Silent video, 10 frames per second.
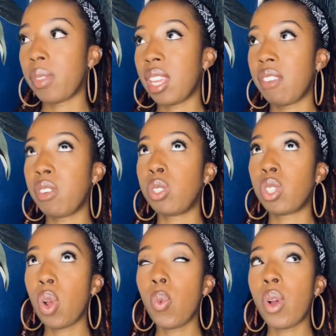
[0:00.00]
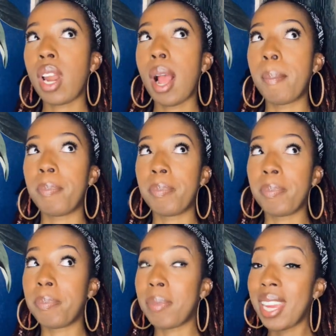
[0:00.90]
If you don't want a
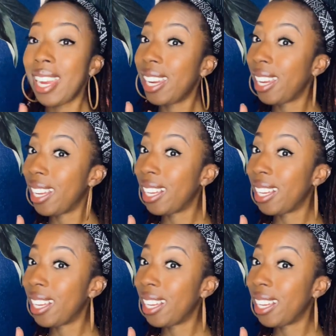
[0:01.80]
big